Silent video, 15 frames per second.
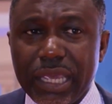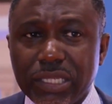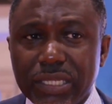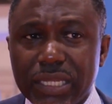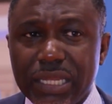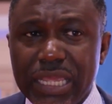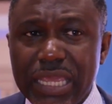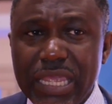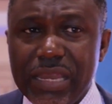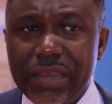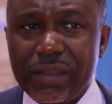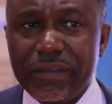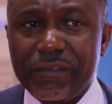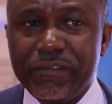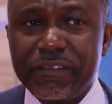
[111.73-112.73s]
is the
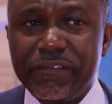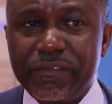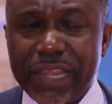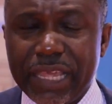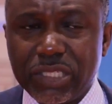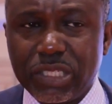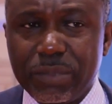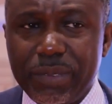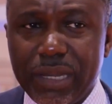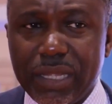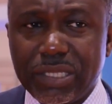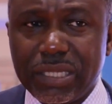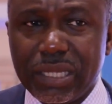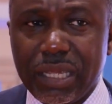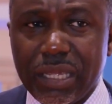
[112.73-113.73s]
need for
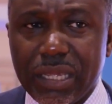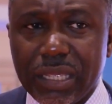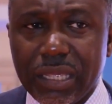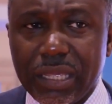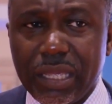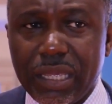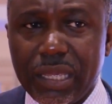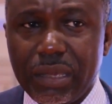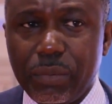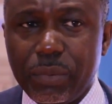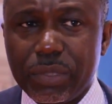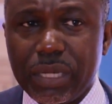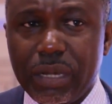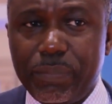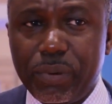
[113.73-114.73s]
flexibility uh,
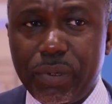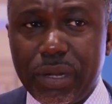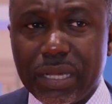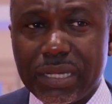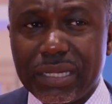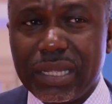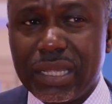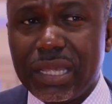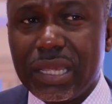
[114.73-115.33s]
within a product.